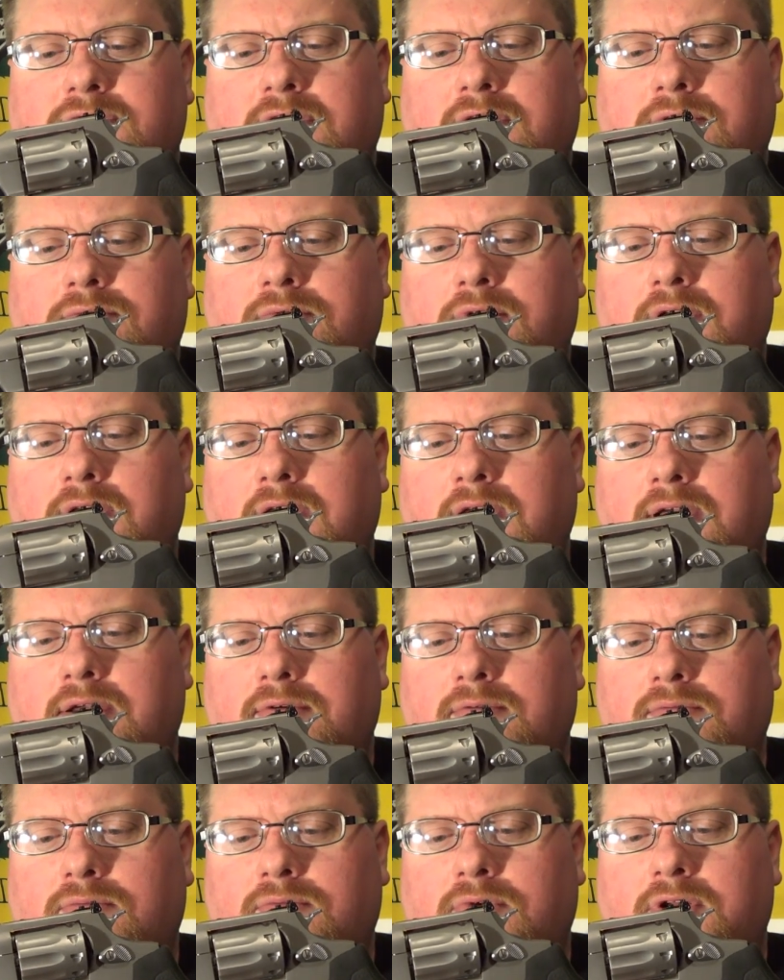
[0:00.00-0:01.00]

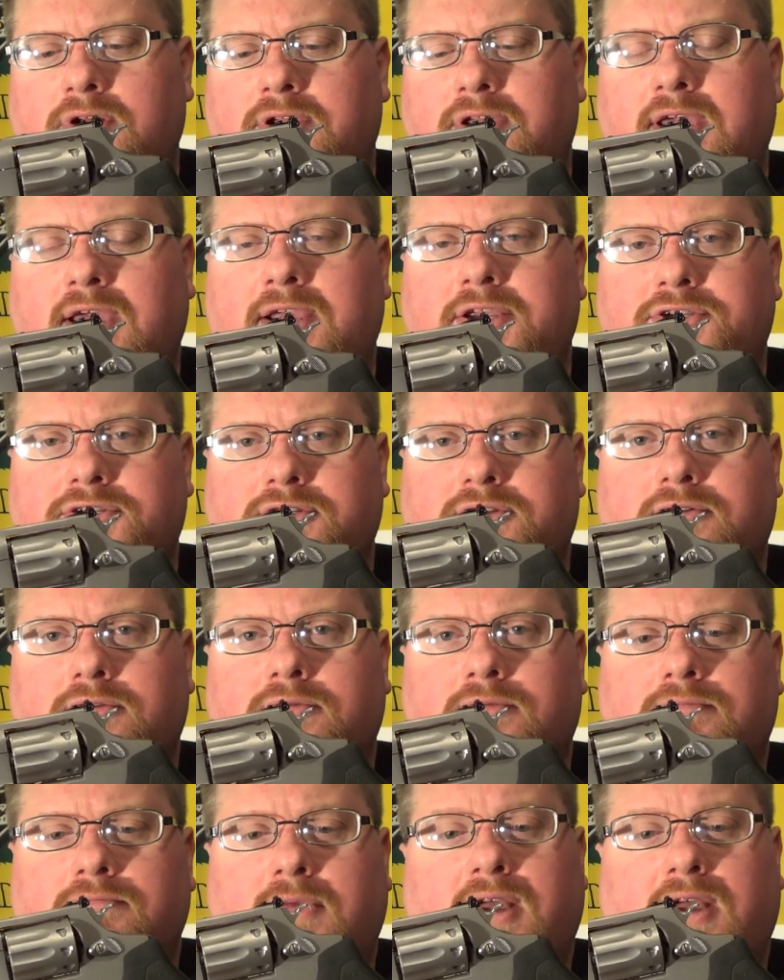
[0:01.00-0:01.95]
at one occasion